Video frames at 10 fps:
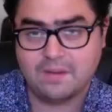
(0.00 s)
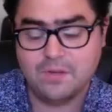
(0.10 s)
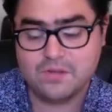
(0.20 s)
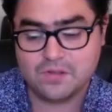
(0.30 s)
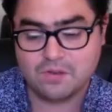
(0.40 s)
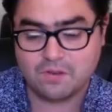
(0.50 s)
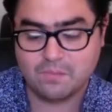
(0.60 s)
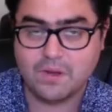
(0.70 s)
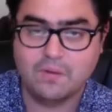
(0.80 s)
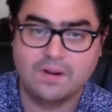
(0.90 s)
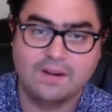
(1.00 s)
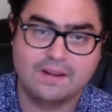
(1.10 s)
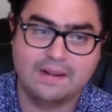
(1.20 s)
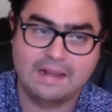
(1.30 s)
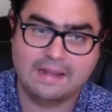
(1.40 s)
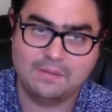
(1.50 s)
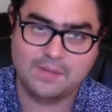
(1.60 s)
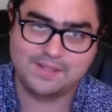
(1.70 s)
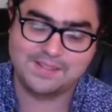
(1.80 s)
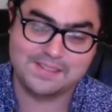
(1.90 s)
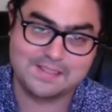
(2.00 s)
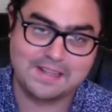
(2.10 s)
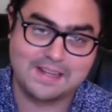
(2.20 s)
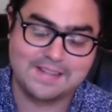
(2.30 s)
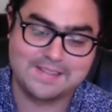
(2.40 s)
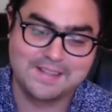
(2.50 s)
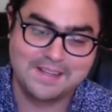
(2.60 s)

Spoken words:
musical component, an element to this class,